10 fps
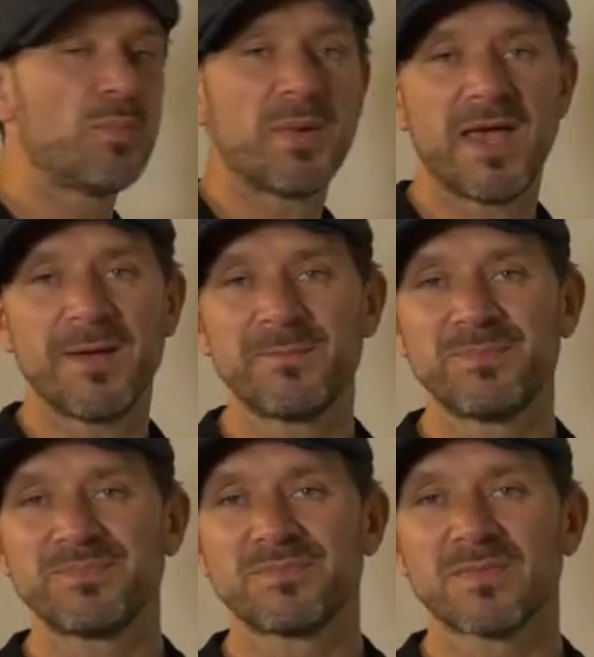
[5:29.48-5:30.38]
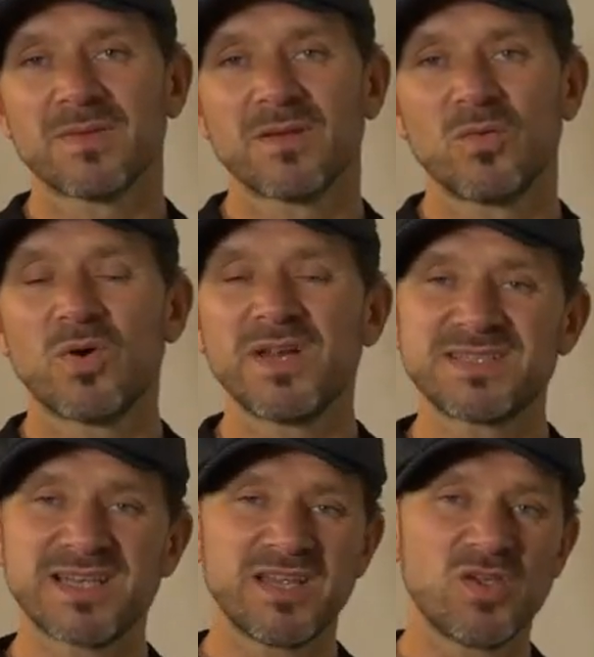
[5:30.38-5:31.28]
bit, what
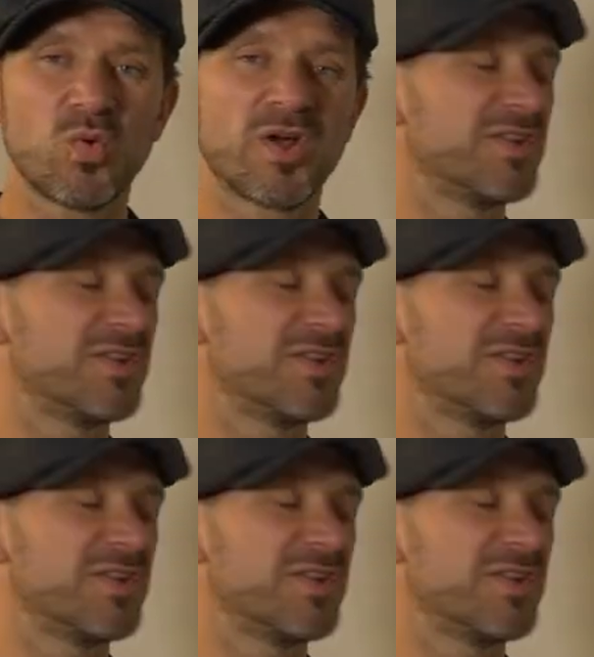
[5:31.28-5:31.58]
is it that you want to